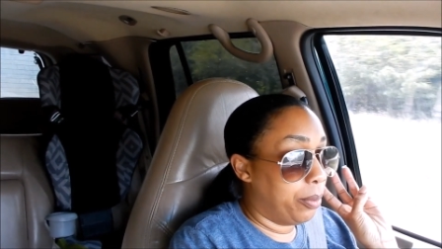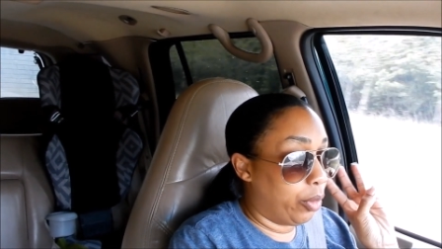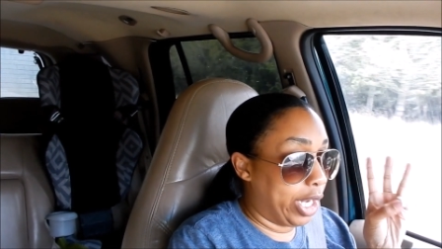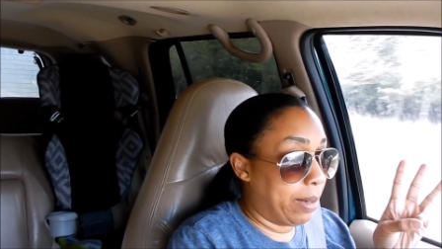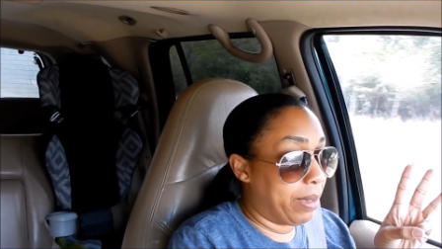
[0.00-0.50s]

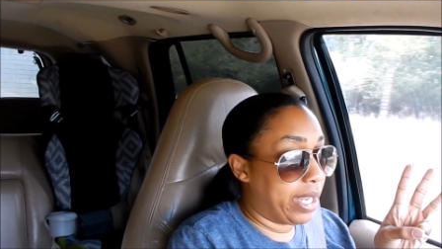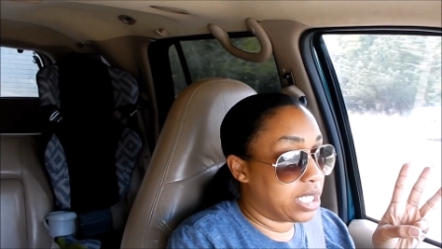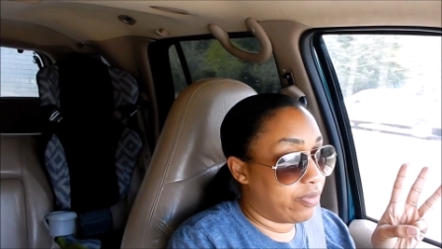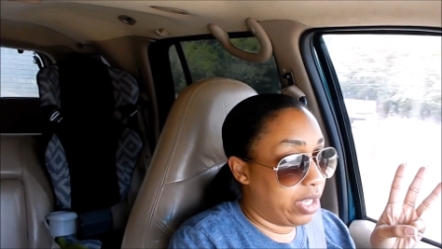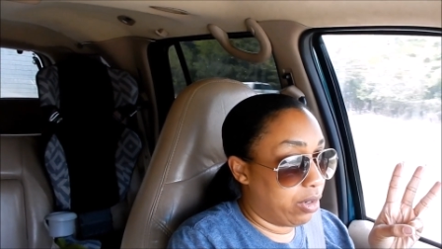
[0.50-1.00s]
Bring him to
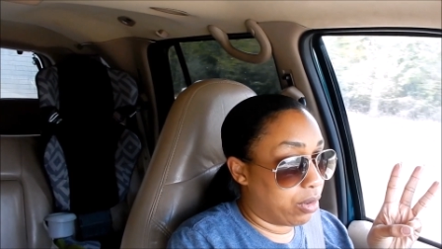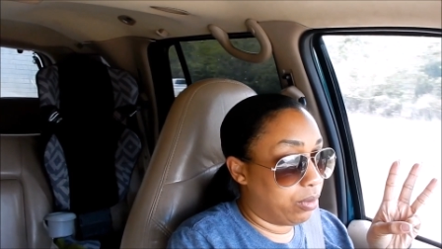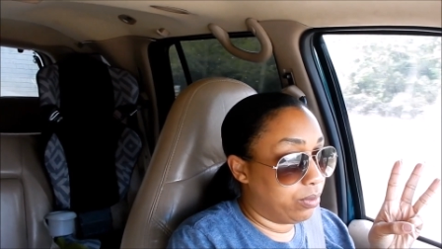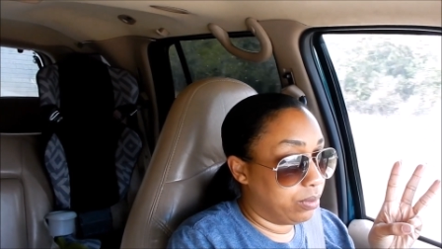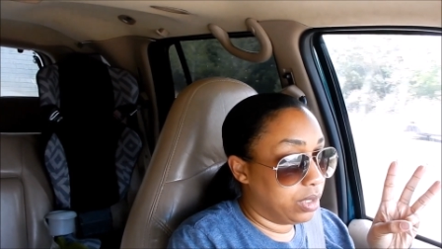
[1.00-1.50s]
get his
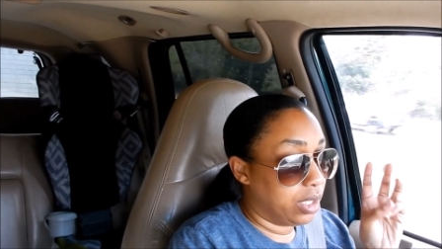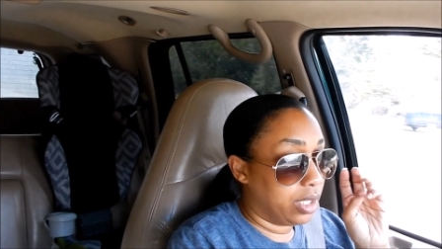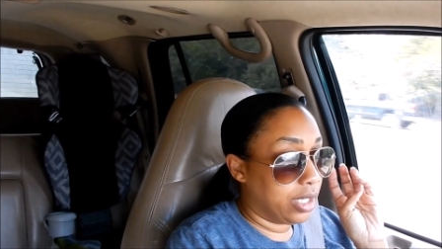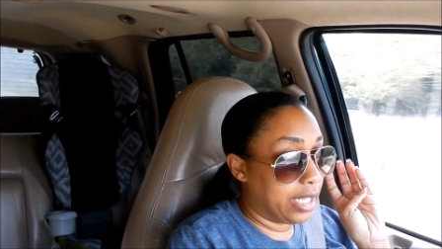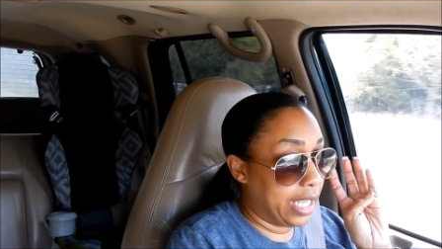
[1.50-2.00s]
vehicle.
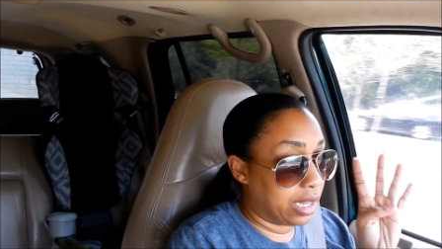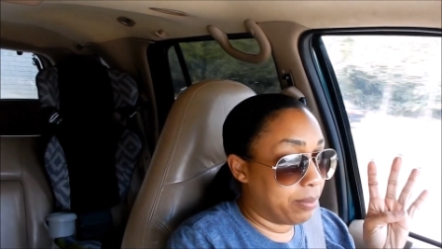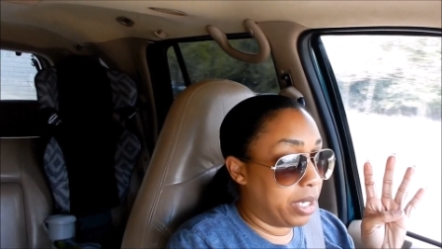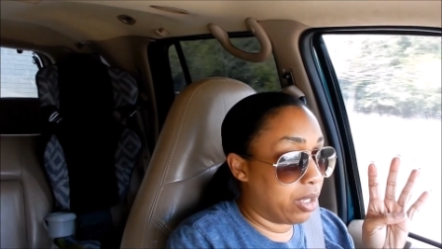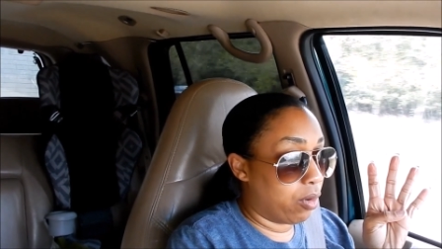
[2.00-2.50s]
Get
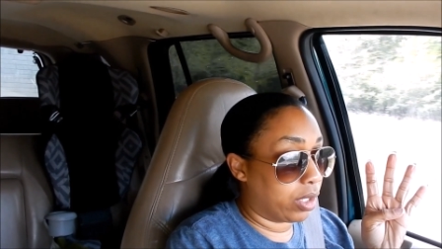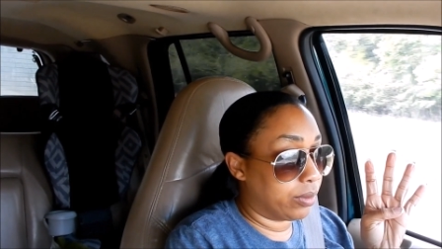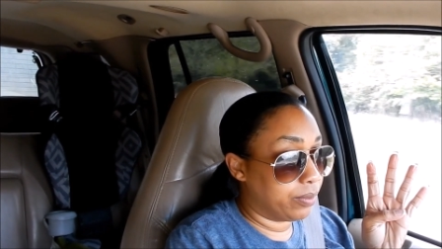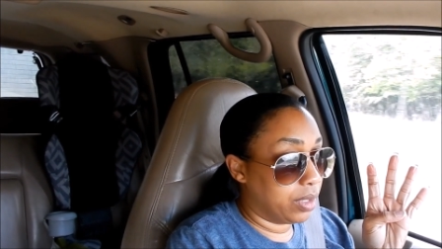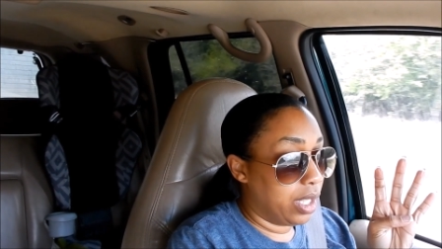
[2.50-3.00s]
the money order.